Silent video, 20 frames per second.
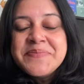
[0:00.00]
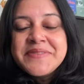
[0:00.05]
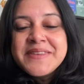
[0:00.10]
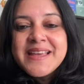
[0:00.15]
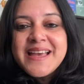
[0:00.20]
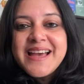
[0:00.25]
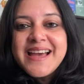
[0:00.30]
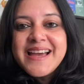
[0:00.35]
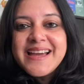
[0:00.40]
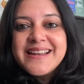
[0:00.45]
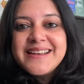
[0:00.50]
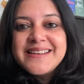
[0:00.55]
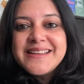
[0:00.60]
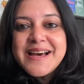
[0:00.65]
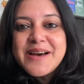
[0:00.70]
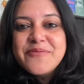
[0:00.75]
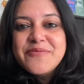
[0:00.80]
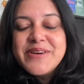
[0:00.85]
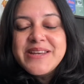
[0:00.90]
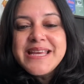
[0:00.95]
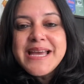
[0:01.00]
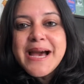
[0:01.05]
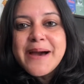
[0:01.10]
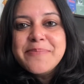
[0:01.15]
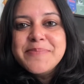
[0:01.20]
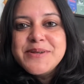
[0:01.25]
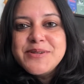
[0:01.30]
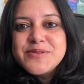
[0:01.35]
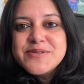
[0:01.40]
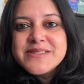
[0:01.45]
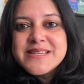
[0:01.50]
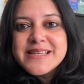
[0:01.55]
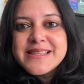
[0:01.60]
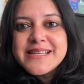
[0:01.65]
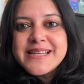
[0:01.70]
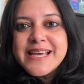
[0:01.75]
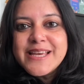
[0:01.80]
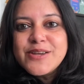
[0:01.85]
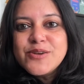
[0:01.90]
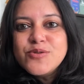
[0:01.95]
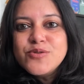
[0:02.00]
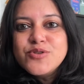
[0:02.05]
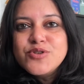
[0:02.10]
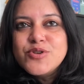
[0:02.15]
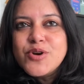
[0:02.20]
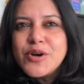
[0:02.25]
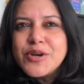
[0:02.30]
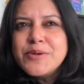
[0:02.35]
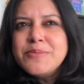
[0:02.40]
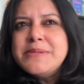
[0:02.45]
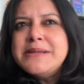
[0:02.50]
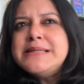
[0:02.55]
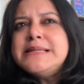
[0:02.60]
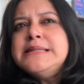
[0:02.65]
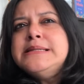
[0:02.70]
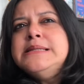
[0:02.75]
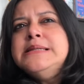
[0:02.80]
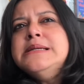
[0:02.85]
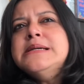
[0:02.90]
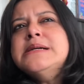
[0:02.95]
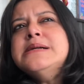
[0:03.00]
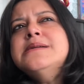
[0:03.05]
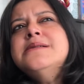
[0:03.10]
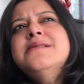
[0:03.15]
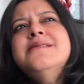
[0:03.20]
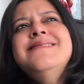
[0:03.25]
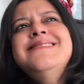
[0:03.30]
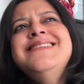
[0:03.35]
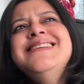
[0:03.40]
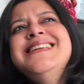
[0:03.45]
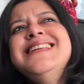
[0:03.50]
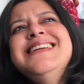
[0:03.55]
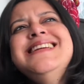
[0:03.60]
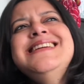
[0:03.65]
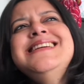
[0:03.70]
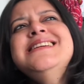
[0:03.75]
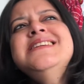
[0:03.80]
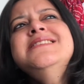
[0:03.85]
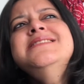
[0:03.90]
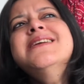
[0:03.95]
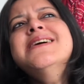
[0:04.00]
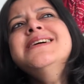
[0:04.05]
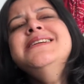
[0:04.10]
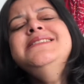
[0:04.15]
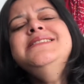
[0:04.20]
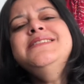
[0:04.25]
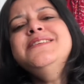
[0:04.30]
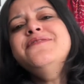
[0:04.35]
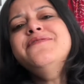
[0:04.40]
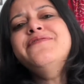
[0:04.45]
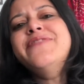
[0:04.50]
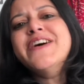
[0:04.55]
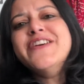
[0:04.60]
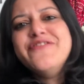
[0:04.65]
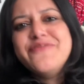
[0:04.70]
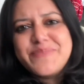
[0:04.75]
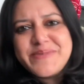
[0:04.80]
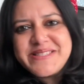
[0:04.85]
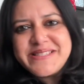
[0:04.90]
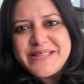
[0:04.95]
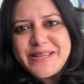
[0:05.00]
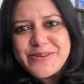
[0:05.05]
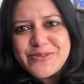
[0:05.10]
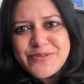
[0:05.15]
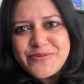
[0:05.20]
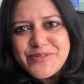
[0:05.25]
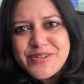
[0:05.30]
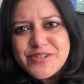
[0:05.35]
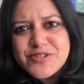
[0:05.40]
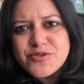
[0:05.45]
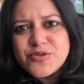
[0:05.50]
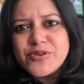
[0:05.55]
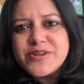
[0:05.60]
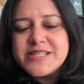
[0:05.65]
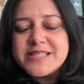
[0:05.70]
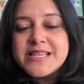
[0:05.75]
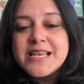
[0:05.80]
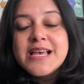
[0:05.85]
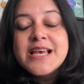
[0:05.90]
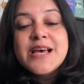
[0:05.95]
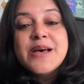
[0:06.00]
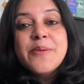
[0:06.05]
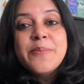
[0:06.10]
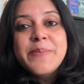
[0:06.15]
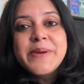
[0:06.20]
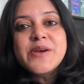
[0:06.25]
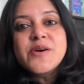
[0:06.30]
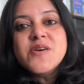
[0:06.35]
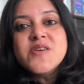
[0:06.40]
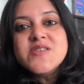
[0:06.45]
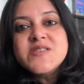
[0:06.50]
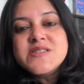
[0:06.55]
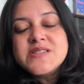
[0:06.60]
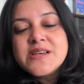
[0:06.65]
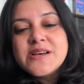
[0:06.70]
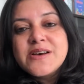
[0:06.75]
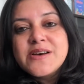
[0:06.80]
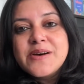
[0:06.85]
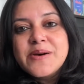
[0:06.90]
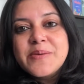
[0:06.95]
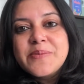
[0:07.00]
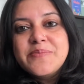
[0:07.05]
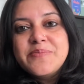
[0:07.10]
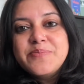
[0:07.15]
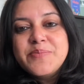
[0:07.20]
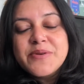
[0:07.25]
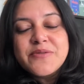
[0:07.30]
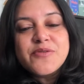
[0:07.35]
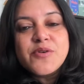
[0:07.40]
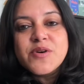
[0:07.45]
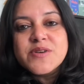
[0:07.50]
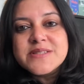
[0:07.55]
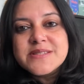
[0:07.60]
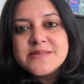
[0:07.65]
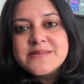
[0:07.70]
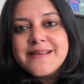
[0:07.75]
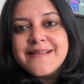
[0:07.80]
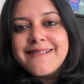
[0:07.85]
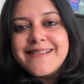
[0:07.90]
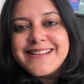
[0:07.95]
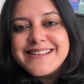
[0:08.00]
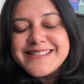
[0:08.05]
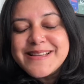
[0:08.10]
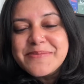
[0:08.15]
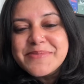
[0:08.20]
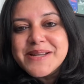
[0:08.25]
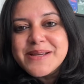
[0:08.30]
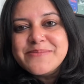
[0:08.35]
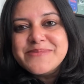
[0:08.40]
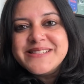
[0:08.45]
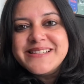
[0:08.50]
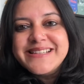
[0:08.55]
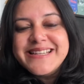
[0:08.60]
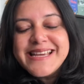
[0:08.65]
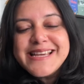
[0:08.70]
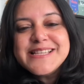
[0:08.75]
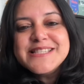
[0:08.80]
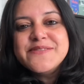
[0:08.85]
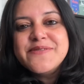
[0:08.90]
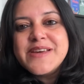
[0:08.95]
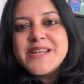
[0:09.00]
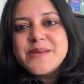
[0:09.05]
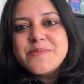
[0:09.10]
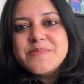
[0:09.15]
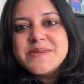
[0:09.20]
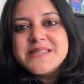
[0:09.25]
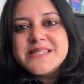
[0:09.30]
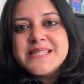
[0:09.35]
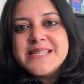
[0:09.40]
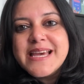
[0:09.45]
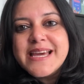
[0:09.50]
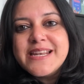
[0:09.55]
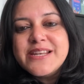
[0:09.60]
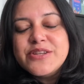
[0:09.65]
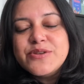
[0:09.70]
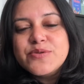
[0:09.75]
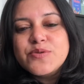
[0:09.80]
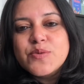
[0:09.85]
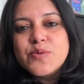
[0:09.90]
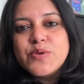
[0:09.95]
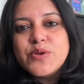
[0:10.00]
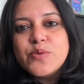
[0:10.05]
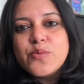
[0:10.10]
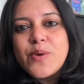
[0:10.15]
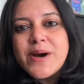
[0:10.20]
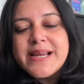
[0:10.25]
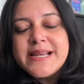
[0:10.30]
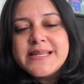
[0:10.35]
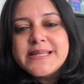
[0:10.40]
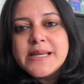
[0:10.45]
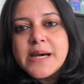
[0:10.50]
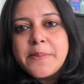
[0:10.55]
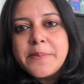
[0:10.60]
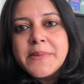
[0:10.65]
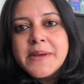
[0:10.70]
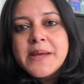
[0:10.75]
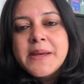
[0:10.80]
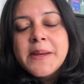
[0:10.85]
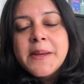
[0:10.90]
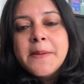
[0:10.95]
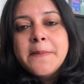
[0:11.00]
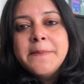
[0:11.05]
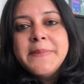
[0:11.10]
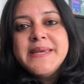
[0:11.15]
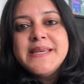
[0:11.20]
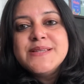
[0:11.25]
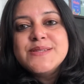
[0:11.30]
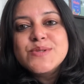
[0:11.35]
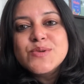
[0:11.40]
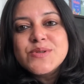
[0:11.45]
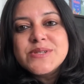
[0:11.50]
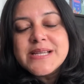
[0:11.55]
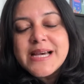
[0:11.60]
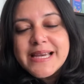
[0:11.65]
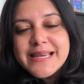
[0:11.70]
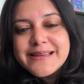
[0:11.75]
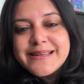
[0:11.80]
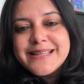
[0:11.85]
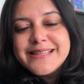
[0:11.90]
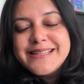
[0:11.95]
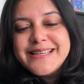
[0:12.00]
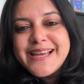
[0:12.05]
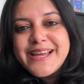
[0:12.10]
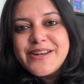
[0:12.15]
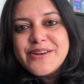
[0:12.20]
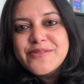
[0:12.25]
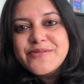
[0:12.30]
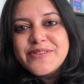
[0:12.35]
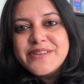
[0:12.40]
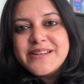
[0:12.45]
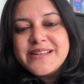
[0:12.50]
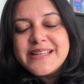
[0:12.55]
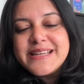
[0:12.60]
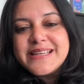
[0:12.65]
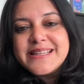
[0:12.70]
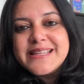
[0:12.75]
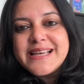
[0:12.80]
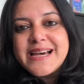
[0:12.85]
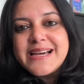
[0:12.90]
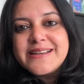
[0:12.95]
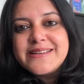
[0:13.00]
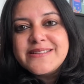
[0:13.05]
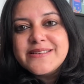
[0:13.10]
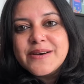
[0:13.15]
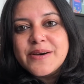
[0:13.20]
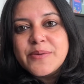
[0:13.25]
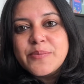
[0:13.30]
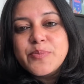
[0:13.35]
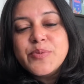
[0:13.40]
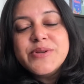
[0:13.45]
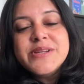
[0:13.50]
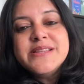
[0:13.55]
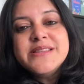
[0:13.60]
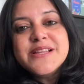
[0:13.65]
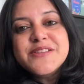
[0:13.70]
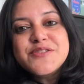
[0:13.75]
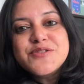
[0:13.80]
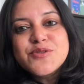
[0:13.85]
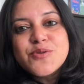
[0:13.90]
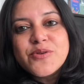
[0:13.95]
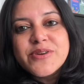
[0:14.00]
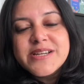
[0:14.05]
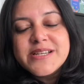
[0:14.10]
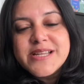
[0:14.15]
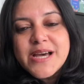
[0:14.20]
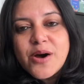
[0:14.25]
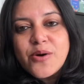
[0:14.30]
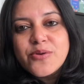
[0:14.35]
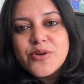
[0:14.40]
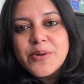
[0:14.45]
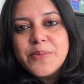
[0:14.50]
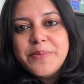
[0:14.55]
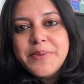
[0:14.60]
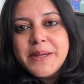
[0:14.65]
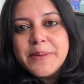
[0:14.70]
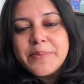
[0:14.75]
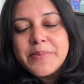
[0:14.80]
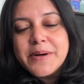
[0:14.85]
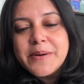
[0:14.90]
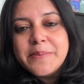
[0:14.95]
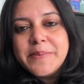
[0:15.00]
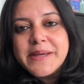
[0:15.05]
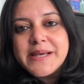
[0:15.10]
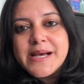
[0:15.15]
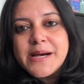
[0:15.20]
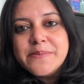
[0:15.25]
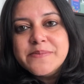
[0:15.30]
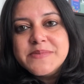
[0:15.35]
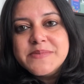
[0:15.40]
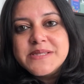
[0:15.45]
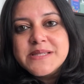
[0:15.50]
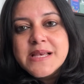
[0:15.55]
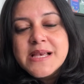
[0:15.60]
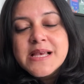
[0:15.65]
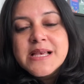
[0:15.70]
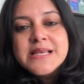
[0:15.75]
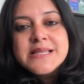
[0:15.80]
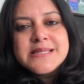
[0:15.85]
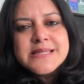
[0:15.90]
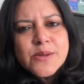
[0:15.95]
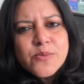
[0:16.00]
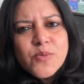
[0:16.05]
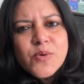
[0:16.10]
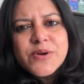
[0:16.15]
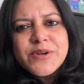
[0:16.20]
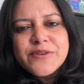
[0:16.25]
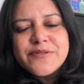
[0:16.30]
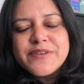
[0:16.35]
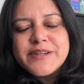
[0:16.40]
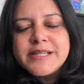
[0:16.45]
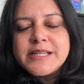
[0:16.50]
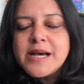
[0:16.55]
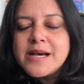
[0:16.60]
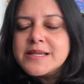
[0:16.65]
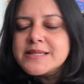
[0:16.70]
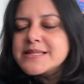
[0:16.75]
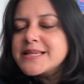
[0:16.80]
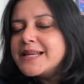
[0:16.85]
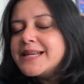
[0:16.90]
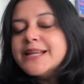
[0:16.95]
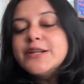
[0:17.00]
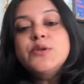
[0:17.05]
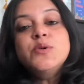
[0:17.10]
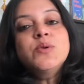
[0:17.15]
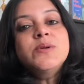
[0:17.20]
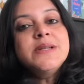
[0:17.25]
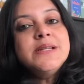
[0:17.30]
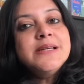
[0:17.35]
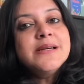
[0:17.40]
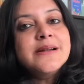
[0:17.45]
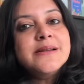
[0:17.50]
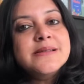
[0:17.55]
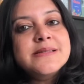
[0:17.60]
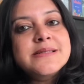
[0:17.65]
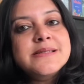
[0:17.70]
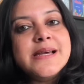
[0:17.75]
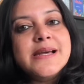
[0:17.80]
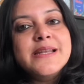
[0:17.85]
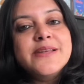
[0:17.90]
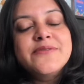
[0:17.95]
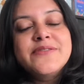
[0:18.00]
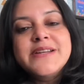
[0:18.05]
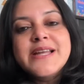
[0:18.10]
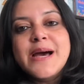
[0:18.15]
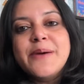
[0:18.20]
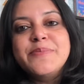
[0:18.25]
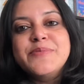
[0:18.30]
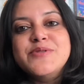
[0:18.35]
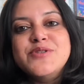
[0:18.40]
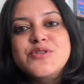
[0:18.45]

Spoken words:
and I'm very happy to say that I could document nearly 95% of these stories, because of course sometimes the day is very busy and you wind up being so tired at the end of the day that putting that story down on paper becomes somewhat of a task. And I totally understand if it happens